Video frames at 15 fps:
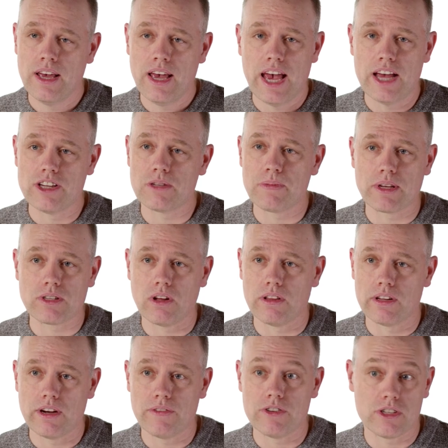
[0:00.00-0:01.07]
it just makes all
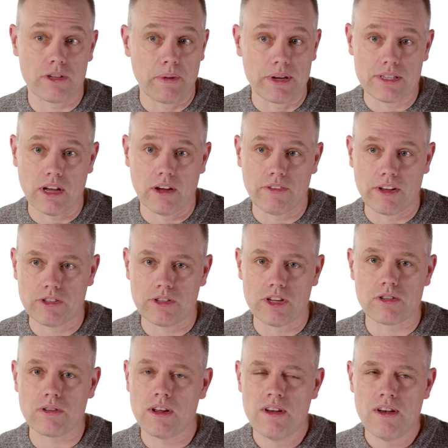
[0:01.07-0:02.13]
the difference to myself.
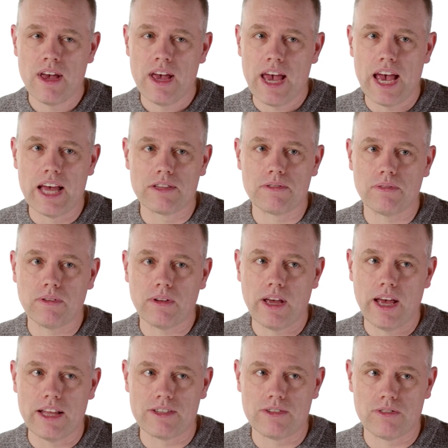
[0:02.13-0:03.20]

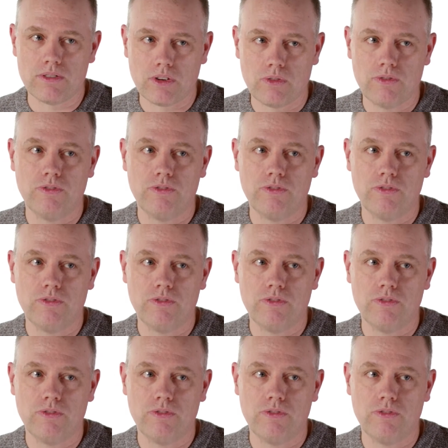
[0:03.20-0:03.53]
It's